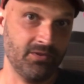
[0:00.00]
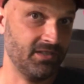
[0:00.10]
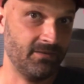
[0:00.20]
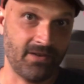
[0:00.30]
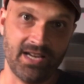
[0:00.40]
with
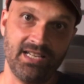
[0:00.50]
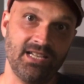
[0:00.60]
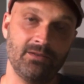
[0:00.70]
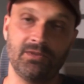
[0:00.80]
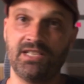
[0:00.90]
defining
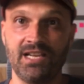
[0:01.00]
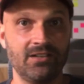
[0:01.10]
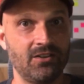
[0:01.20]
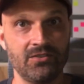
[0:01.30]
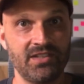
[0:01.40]
it, with
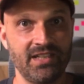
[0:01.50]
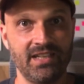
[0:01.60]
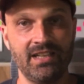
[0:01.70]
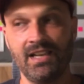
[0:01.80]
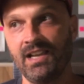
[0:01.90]
diagnosing it.